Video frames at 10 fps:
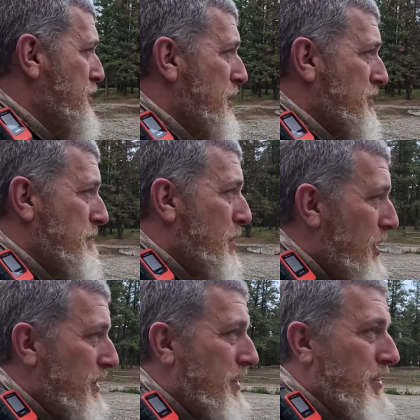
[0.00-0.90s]
The trails are
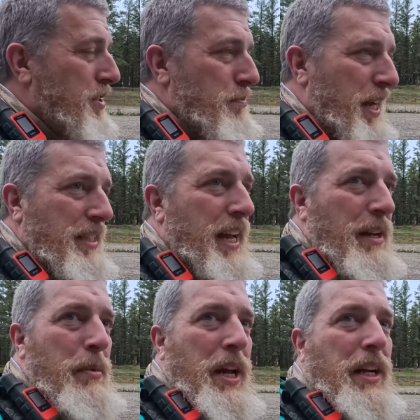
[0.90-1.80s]
marked. This is
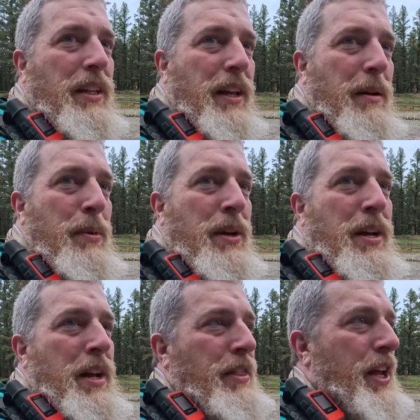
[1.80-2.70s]
maintained by a club.
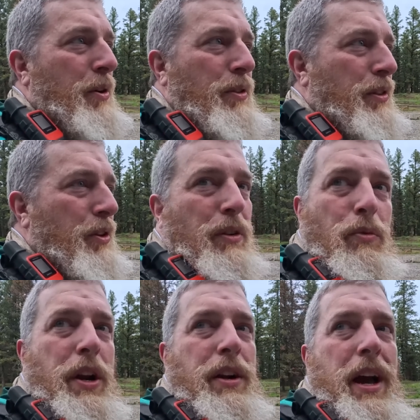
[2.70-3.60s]
They don't look
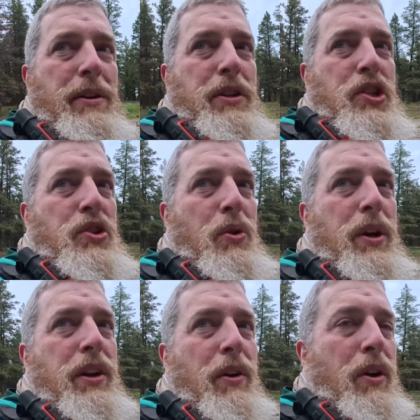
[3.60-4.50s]
rutted out or
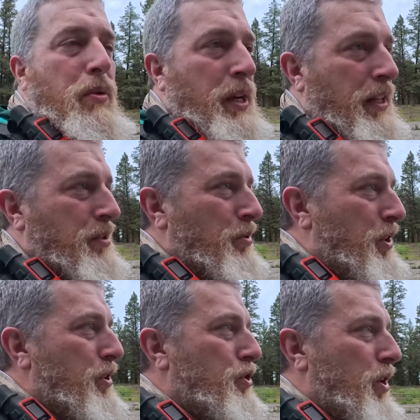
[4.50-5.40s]
destroyed at all. We got some
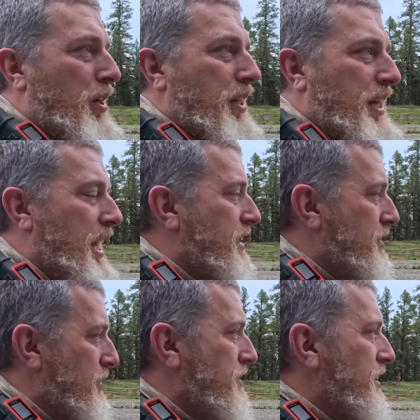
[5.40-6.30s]
good chocolate cake
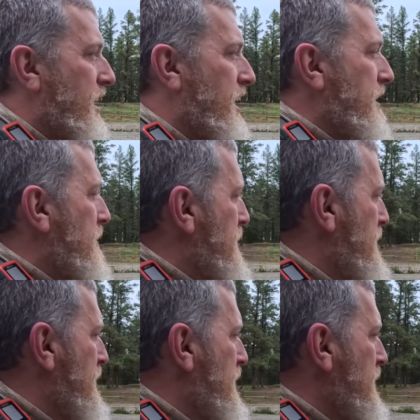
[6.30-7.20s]
dirt today, and
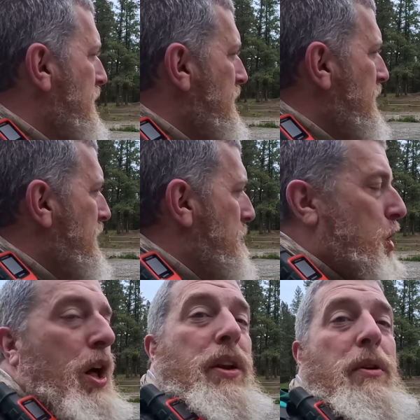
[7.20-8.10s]
I'm
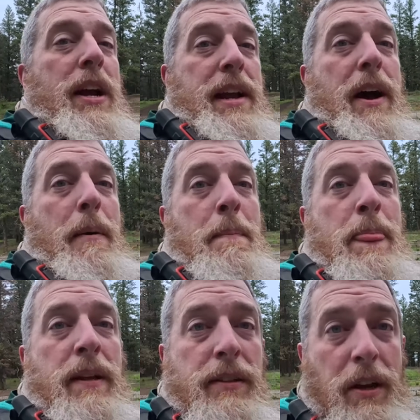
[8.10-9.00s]
calling it right now.
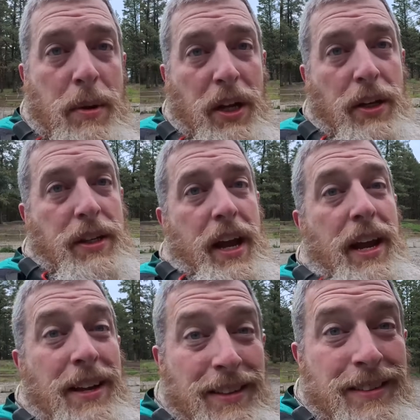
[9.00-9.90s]
It's gonna be a good
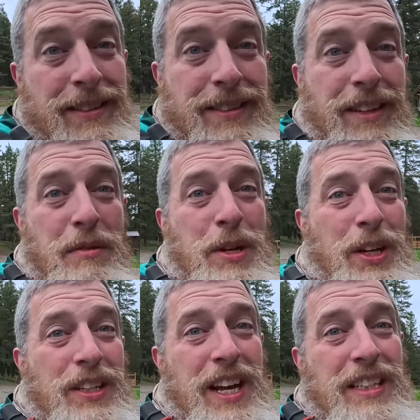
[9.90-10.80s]
day. It's gonna be a
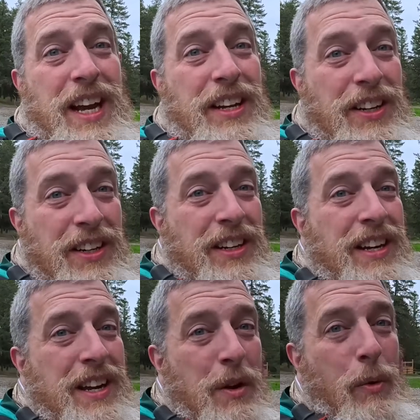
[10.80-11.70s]
good day, Tater.
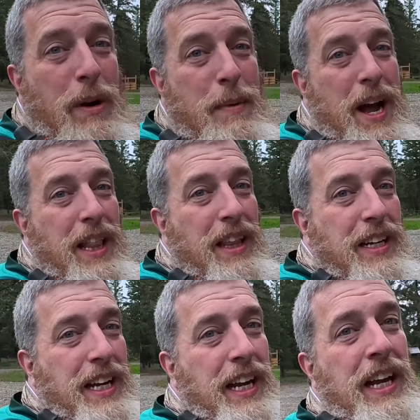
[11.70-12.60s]
Wearing my
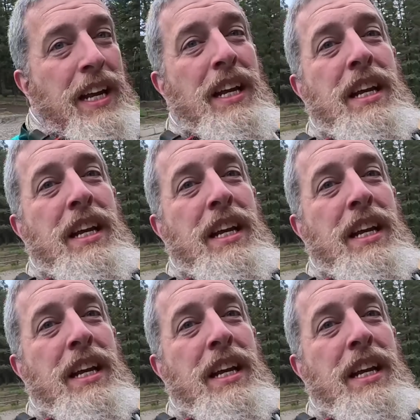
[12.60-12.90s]
lucky